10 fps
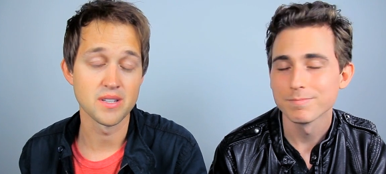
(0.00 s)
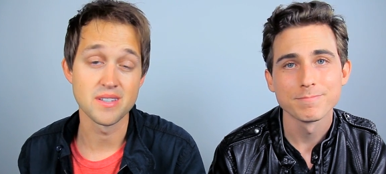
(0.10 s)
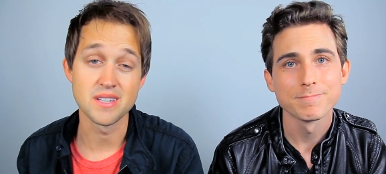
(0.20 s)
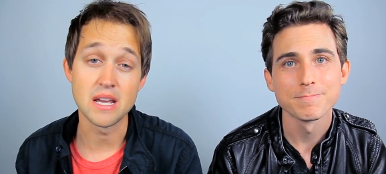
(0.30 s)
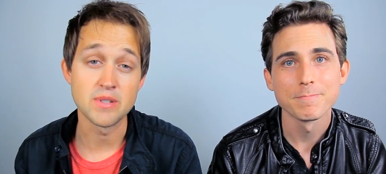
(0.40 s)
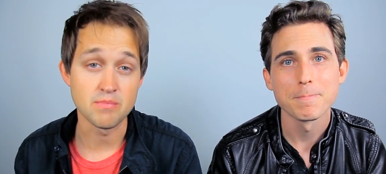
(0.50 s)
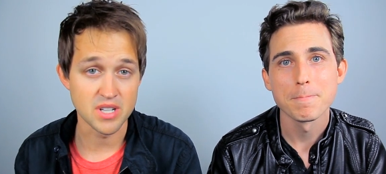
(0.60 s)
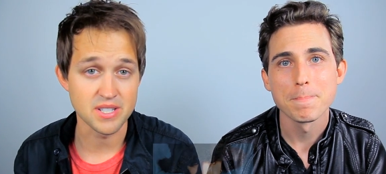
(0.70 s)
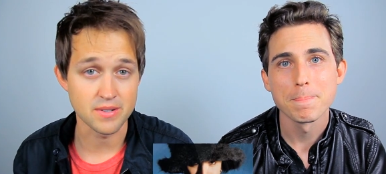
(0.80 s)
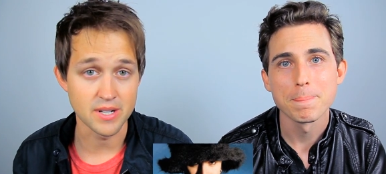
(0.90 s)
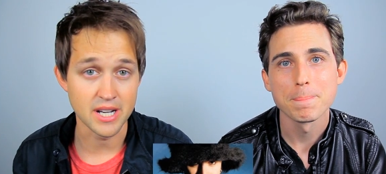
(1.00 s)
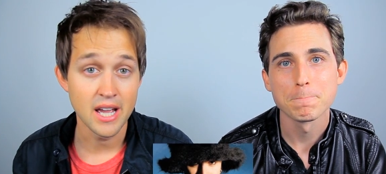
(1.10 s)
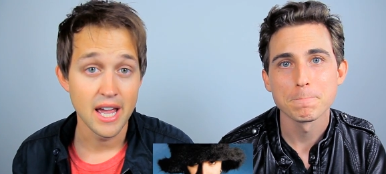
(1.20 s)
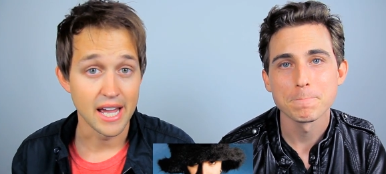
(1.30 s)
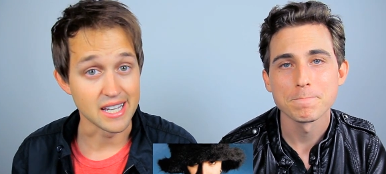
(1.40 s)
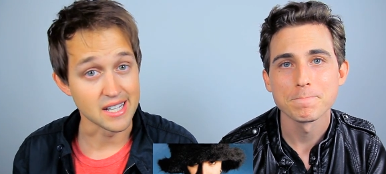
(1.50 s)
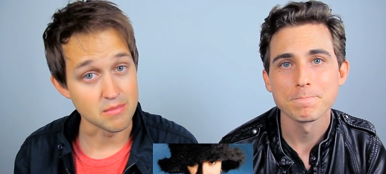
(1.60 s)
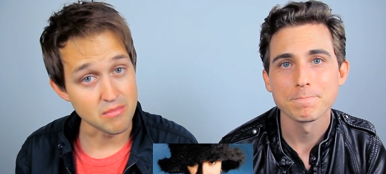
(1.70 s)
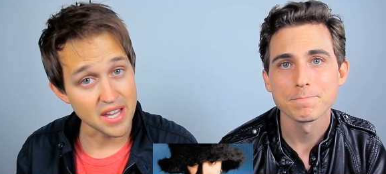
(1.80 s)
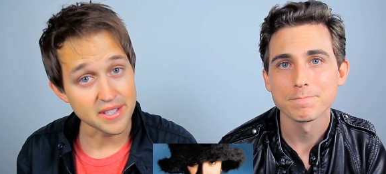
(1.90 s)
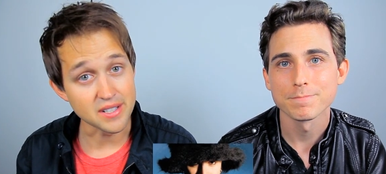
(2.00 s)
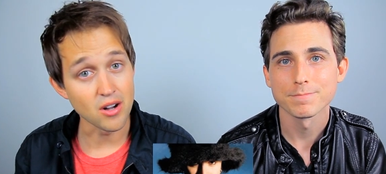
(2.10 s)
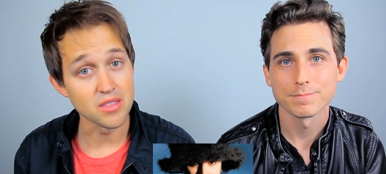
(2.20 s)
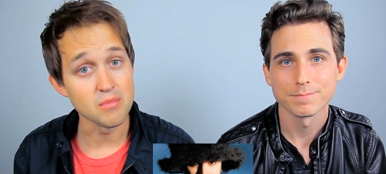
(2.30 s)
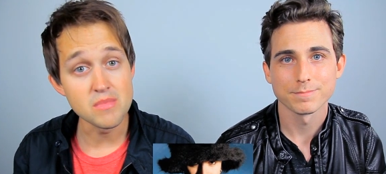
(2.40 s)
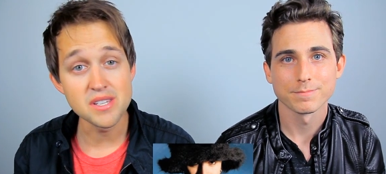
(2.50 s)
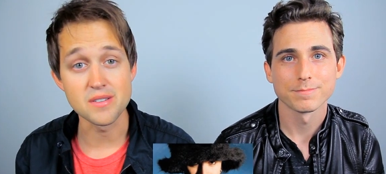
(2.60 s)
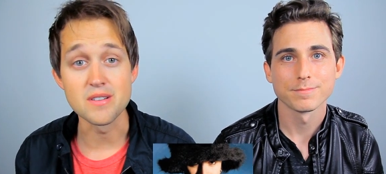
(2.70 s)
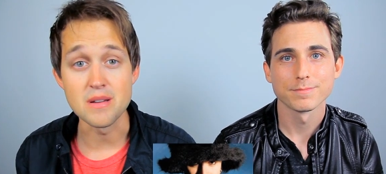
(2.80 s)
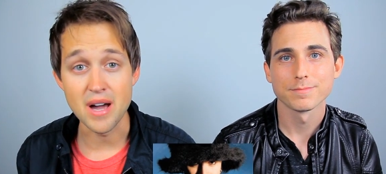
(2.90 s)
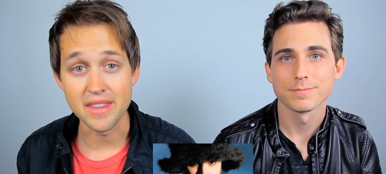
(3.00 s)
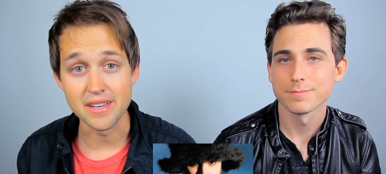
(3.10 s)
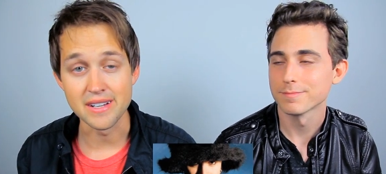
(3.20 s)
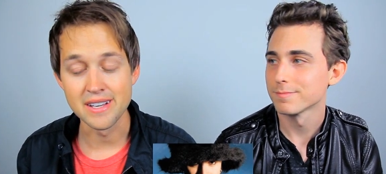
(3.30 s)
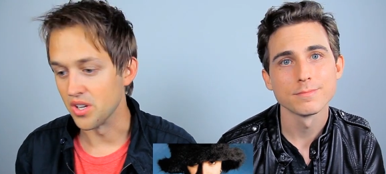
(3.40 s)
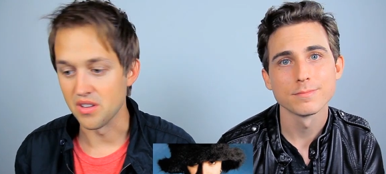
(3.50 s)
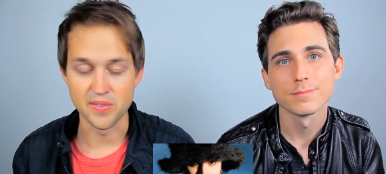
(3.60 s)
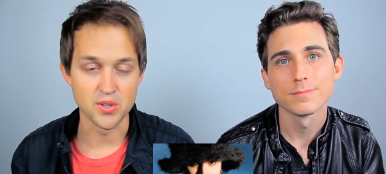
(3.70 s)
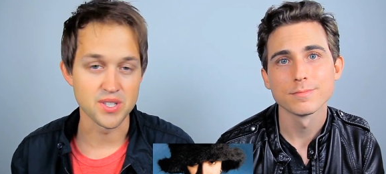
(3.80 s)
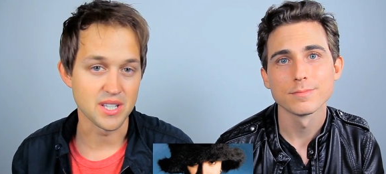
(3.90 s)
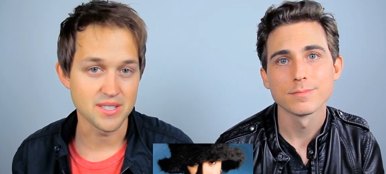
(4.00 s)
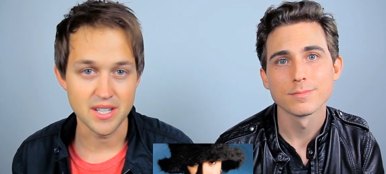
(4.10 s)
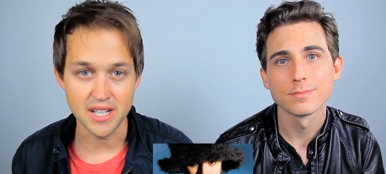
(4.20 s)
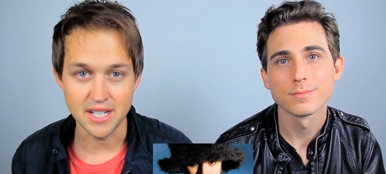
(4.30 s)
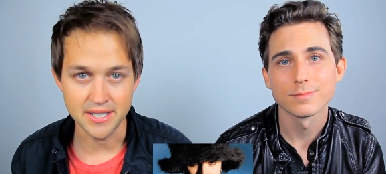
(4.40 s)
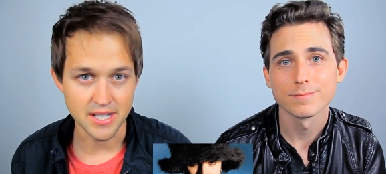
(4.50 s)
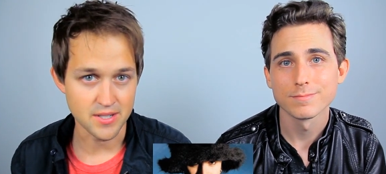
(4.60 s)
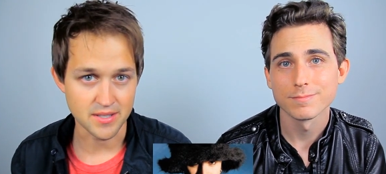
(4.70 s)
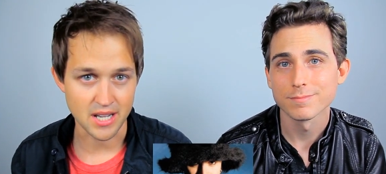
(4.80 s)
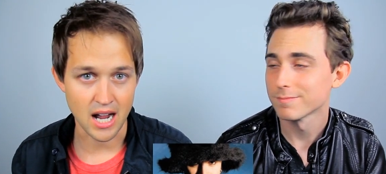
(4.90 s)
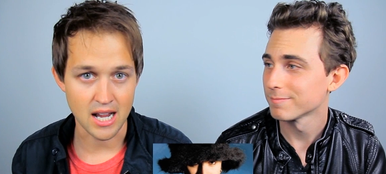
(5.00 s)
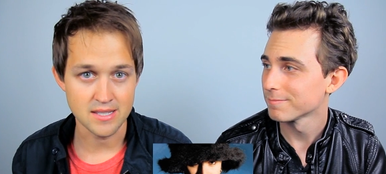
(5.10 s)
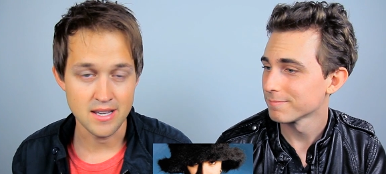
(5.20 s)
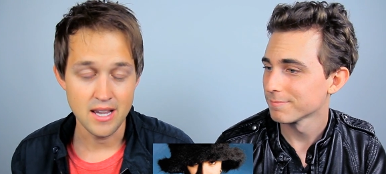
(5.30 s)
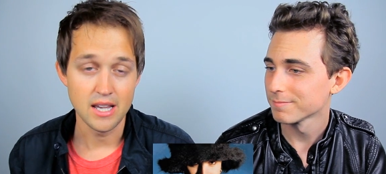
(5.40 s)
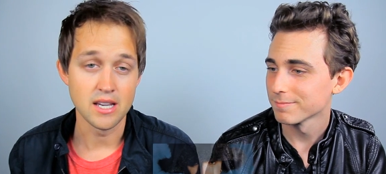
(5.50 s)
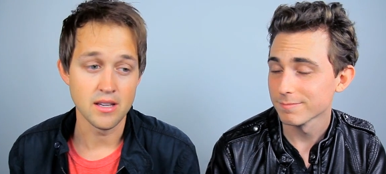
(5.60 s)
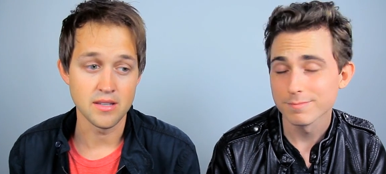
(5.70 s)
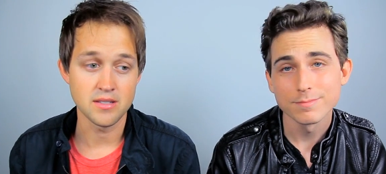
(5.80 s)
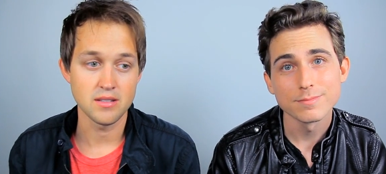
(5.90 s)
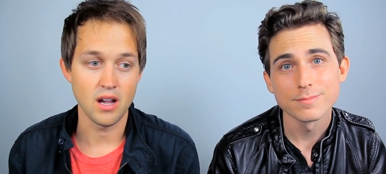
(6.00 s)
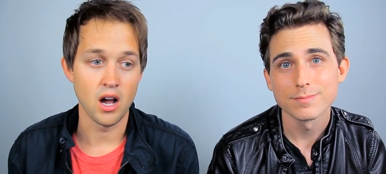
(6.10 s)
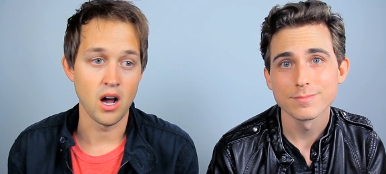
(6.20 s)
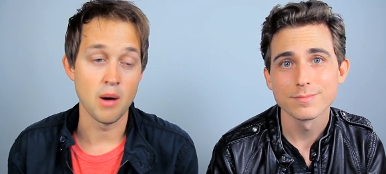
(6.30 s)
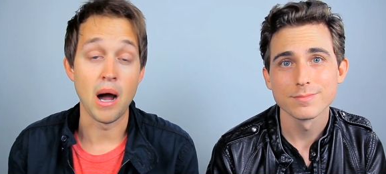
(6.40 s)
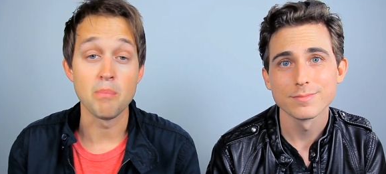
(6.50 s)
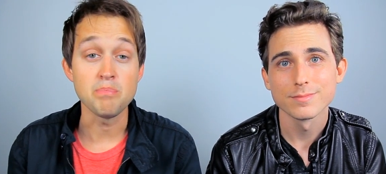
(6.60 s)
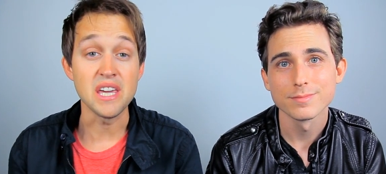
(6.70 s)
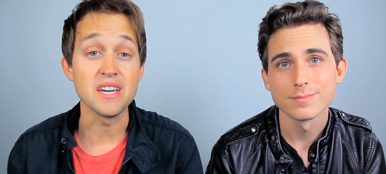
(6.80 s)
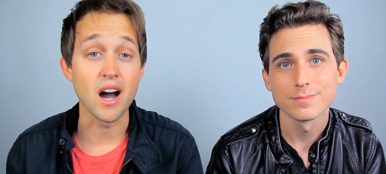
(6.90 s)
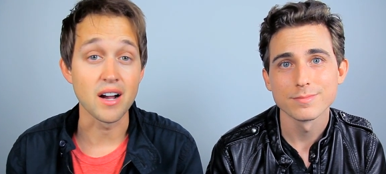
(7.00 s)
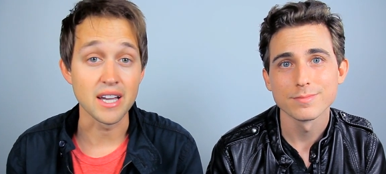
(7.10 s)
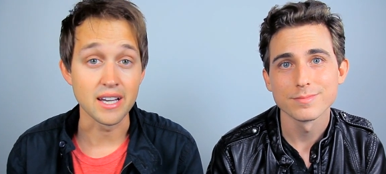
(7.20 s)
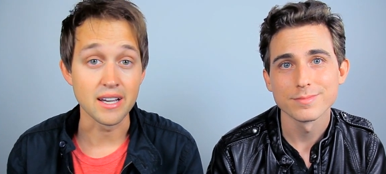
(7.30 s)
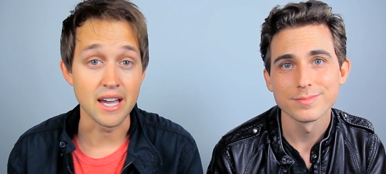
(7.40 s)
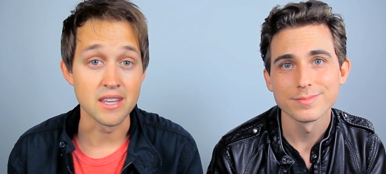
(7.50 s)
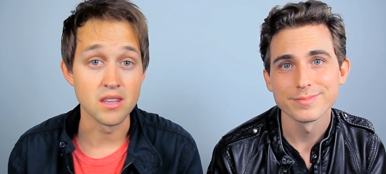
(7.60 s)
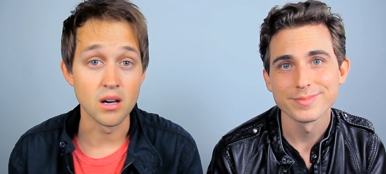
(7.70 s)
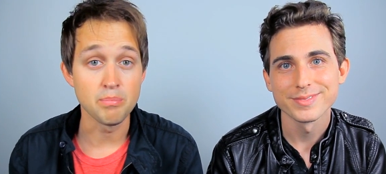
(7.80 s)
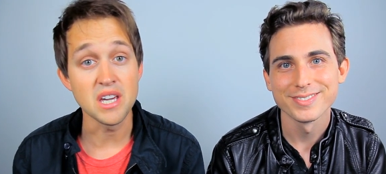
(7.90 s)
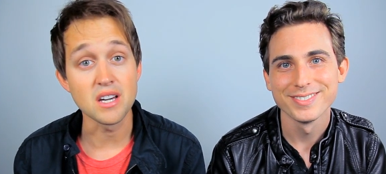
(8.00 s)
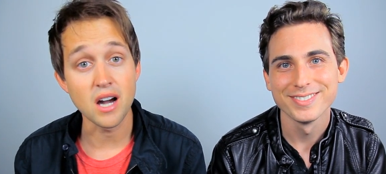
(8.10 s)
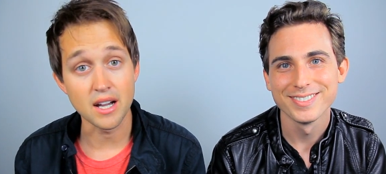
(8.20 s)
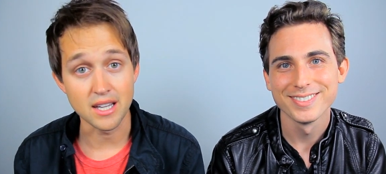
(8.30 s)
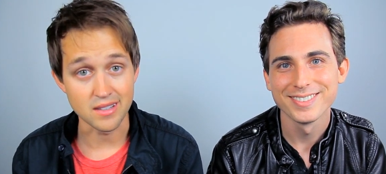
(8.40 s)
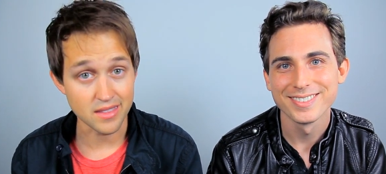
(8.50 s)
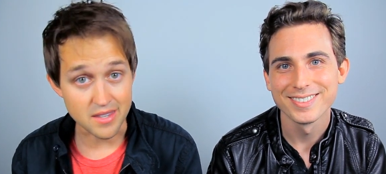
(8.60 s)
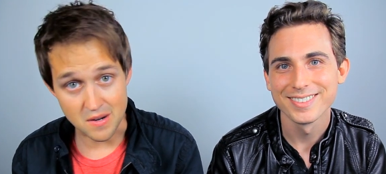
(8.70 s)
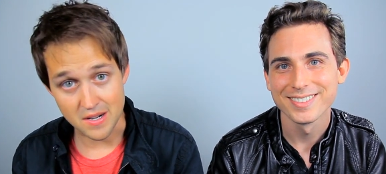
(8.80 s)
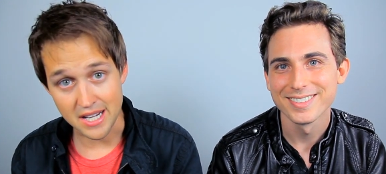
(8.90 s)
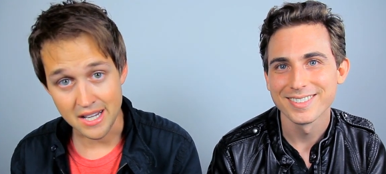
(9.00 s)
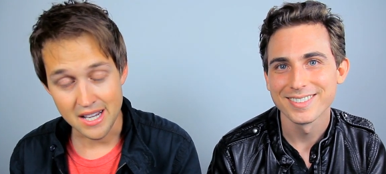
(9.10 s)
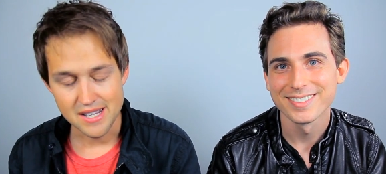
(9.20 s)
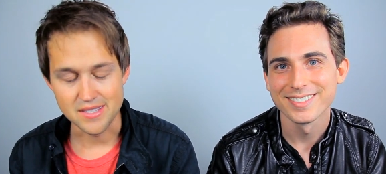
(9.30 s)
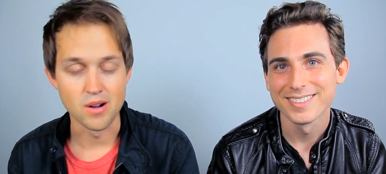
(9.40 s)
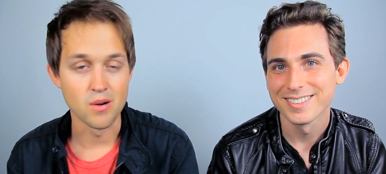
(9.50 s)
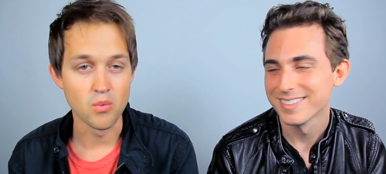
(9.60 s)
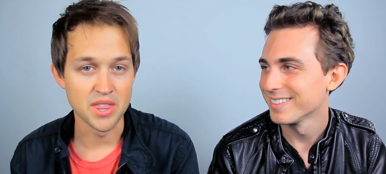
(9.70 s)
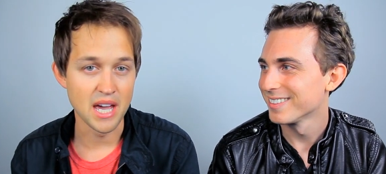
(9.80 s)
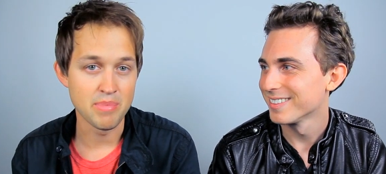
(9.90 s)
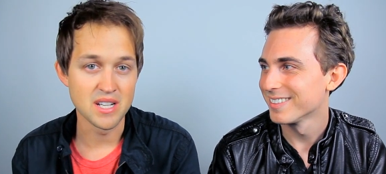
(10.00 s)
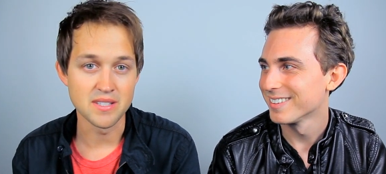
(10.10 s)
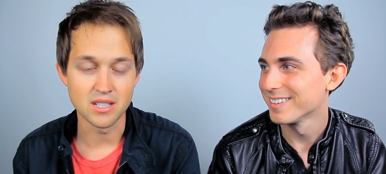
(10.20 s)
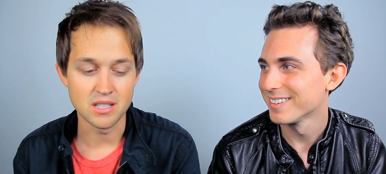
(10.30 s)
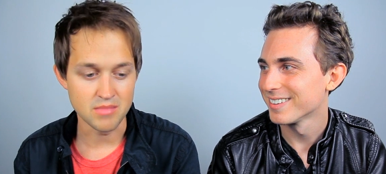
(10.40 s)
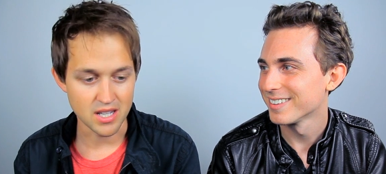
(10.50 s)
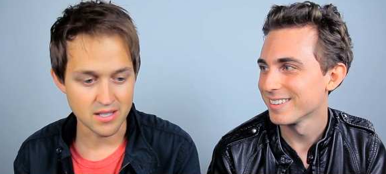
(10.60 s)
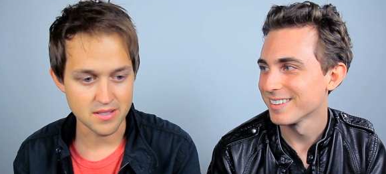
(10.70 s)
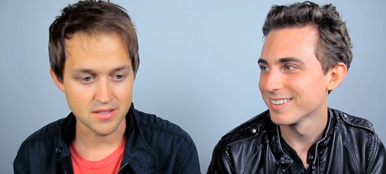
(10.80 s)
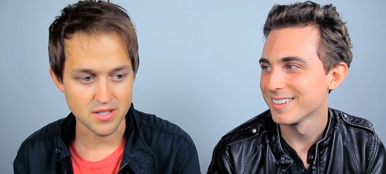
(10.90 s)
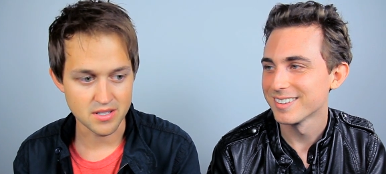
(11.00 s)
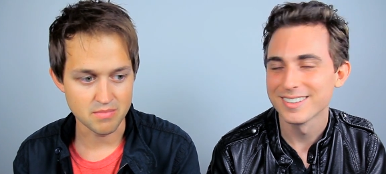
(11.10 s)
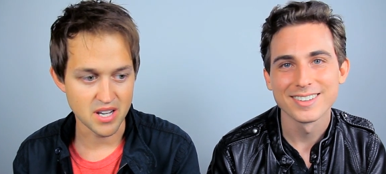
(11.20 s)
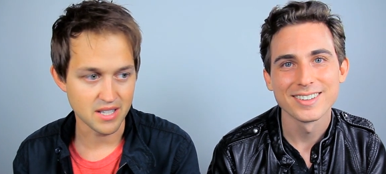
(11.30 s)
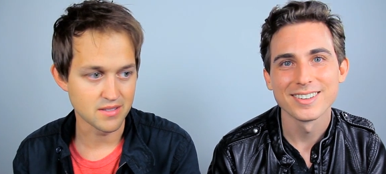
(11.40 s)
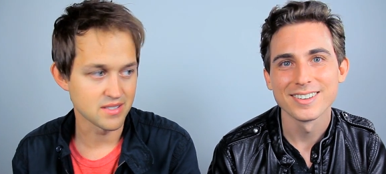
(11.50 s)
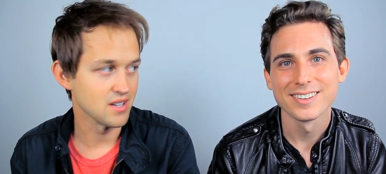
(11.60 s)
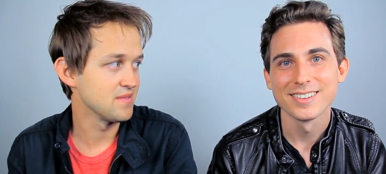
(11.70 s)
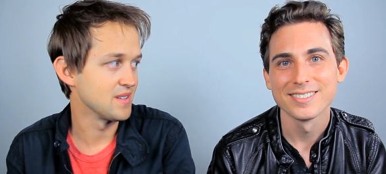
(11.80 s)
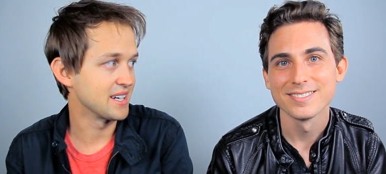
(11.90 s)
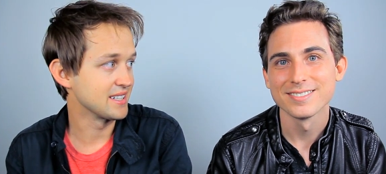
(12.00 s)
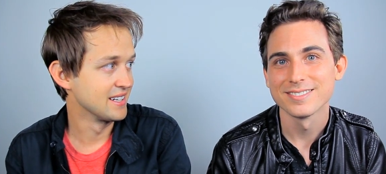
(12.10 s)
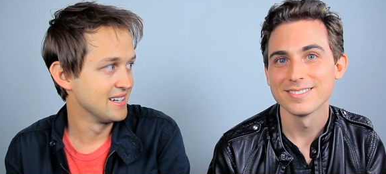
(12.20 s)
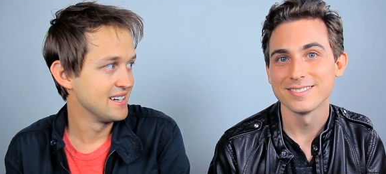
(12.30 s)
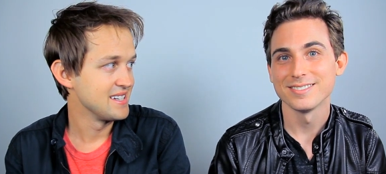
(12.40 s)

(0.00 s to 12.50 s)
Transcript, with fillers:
Speaker 1: Artist, his name is Mystery, and he has a method called the Mystery Method. One of the first things that he teaches guys is about peacocking and the peacocking theory. So what that basically means is just make yourself like